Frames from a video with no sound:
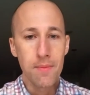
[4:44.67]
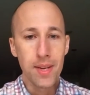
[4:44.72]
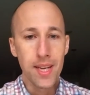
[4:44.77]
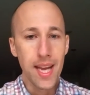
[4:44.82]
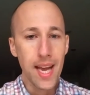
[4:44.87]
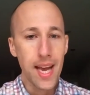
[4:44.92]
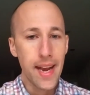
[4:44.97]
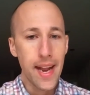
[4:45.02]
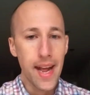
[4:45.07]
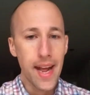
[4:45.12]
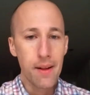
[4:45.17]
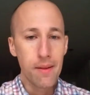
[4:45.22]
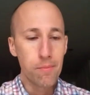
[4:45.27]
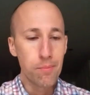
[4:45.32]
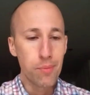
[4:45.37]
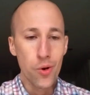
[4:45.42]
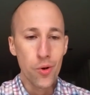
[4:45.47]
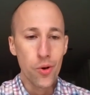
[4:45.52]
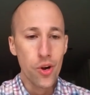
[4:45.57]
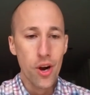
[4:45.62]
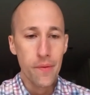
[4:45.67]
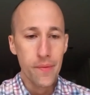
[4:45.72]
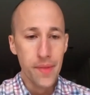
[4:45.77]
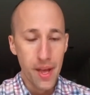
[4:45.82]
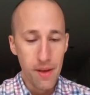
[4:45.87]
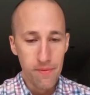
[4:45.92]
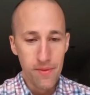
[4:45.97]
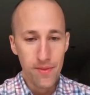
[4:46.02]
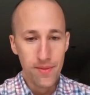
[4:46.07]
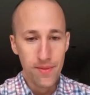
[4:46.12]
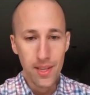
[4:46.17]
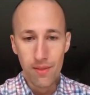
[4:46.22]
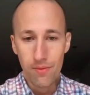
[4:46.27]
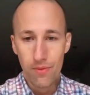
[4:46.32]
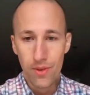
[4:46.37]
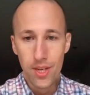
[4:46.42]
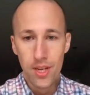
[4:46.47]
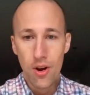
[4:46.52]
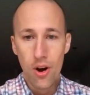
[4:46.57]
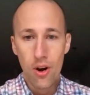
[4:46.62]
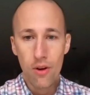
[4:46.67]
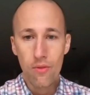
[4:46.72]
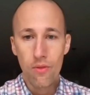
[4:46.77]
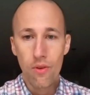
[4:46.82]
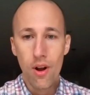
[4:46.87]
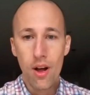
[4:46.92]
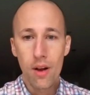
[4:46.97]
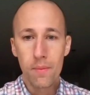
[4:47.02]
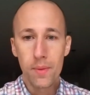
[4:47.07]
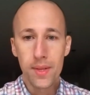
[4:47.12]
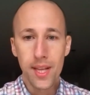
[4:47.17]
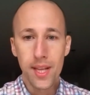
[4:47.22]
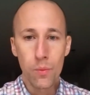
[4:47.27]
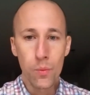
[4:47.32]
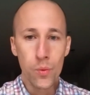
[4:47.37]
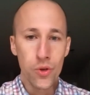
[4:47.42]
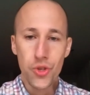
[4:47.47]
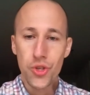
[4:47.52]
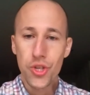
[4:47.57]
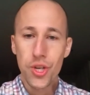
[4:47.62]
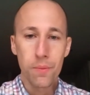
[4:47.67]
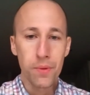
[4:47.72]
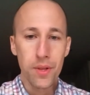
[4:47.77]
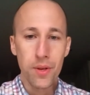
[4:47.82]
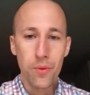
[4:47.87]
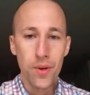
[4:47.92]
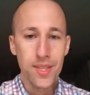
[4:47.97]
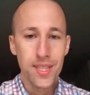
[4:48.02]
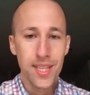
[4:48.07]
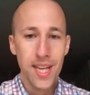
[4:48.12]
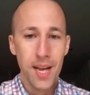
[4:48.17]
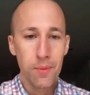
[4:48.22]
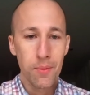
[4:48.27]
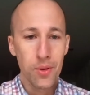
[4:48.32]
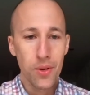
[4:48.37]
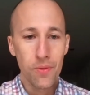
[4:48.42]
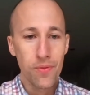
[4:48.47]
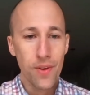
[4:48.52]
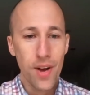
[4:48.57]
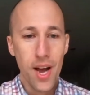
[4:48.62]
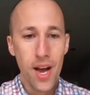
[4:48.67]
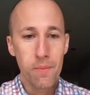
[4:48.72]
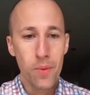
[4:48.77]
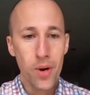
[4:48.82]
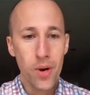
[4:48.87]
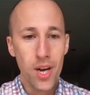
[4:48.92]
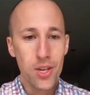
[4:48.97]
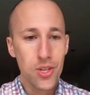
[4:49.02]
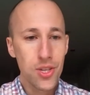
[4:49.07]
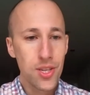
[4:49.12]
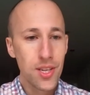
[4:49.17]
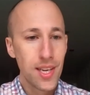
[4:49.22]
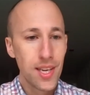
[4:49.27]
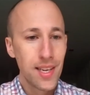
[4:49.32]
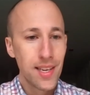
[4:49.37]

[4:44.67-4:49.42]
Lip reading: Again, broke off that 53-yard run, but then Will Shipley wasn't able to find much.